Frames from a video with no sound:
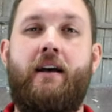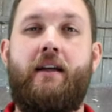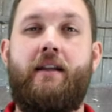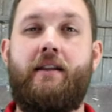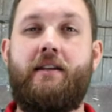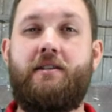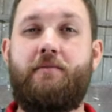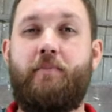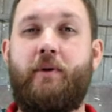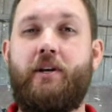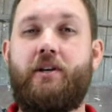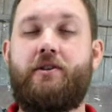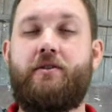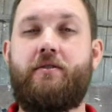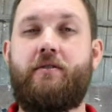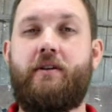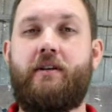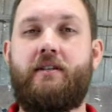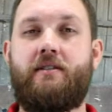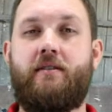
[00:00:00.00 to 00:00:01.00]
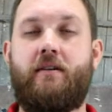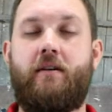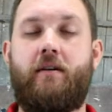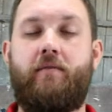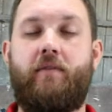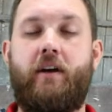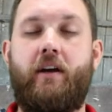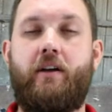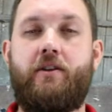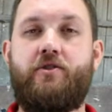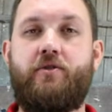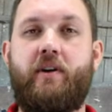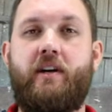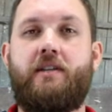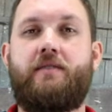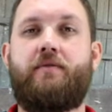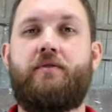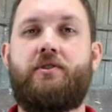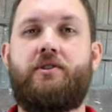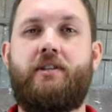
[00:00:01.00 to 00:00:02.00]
This picture is of a
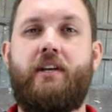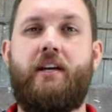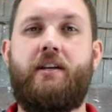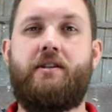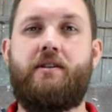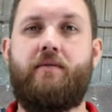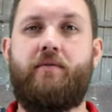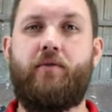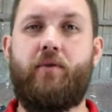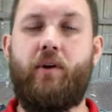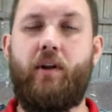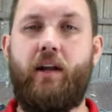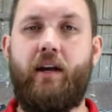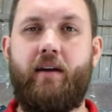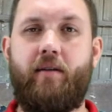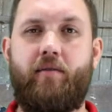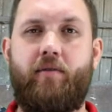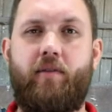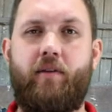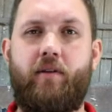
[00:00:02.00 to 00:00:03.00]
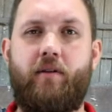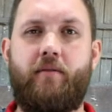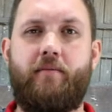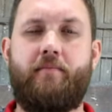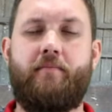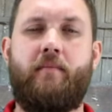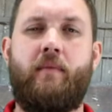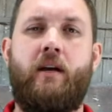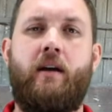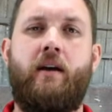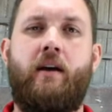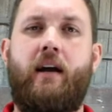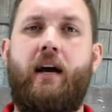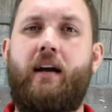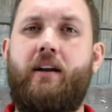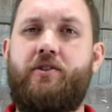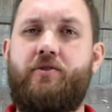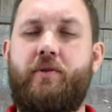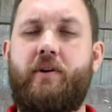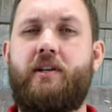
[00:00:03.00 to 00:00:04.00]
transfer station for a landfill.
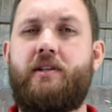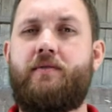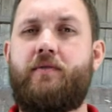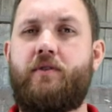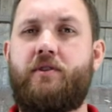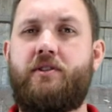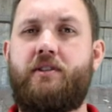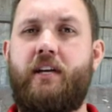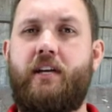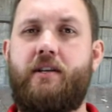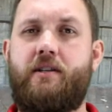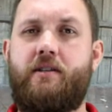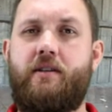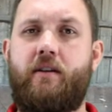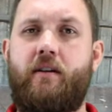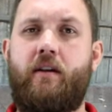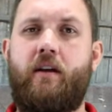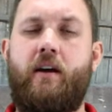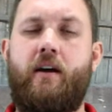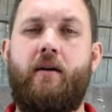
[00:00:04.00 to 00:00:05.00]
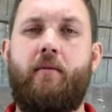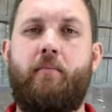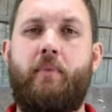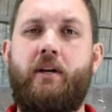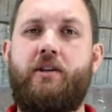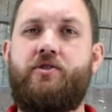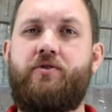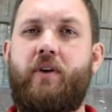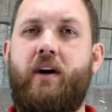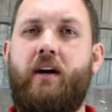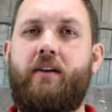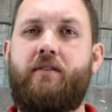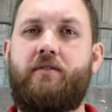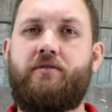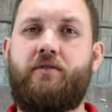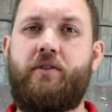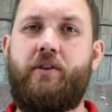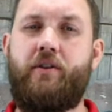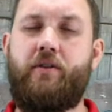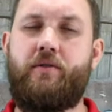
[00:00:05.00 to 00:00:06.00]
At a transfer station, big
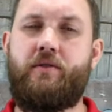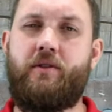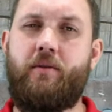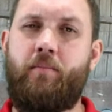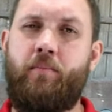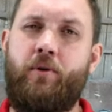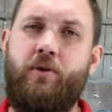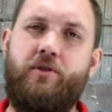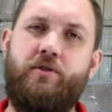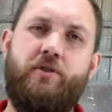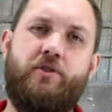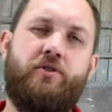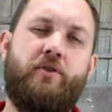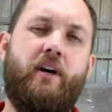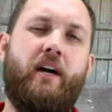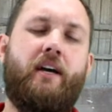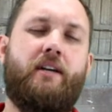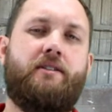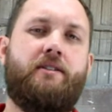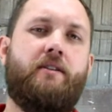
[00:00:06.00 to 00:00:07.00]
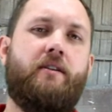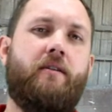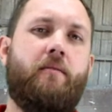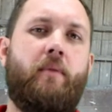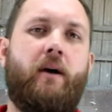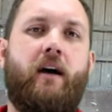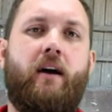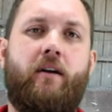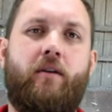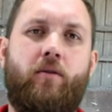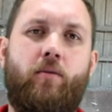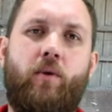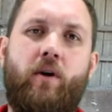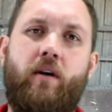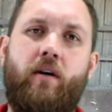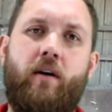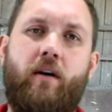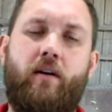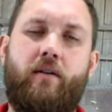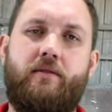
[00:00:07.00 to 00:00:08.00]
tractors are used to push the trash into the back of the
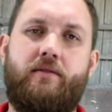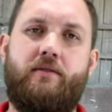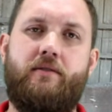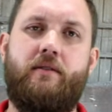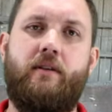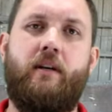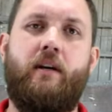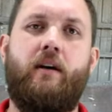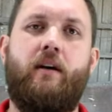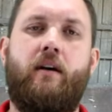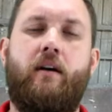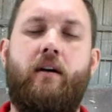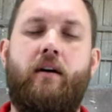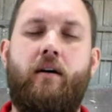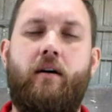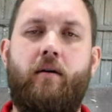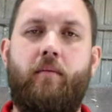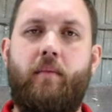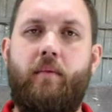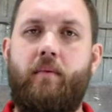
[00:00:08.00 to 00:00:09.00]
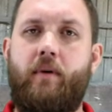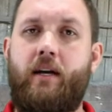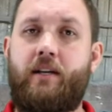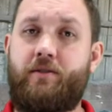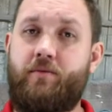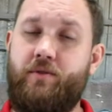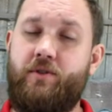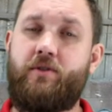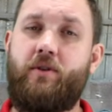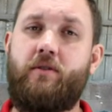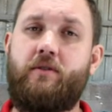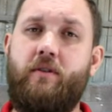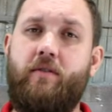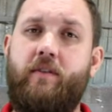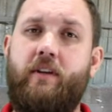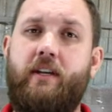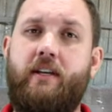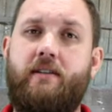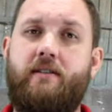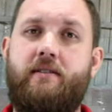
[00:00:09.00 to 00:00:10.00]
warehouse. As a result
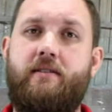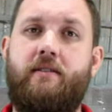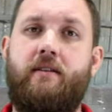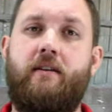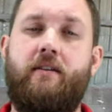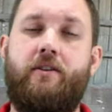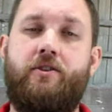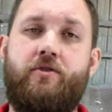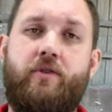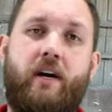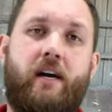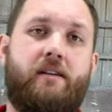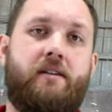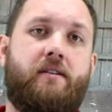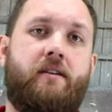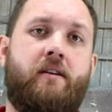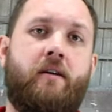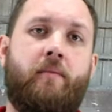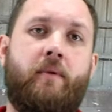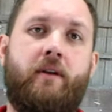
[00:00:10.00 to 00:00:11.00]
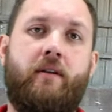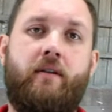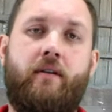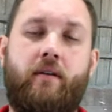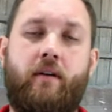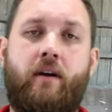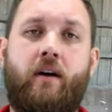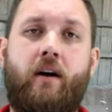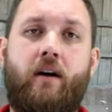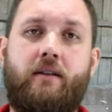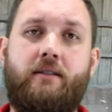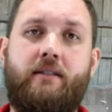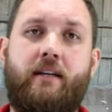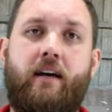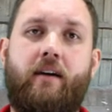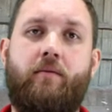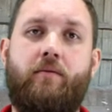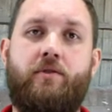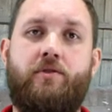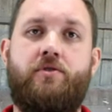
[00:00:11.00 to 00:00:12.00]
of this, the trash can come into
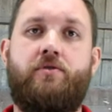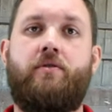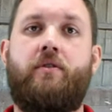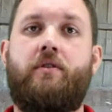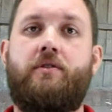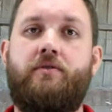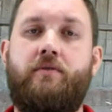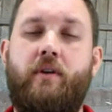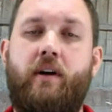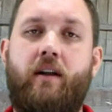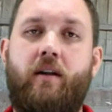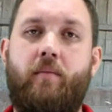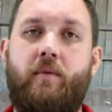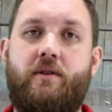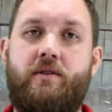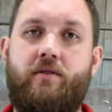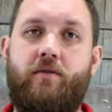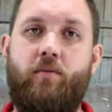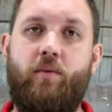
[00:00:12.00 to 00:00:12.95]
contact with the structural elements of the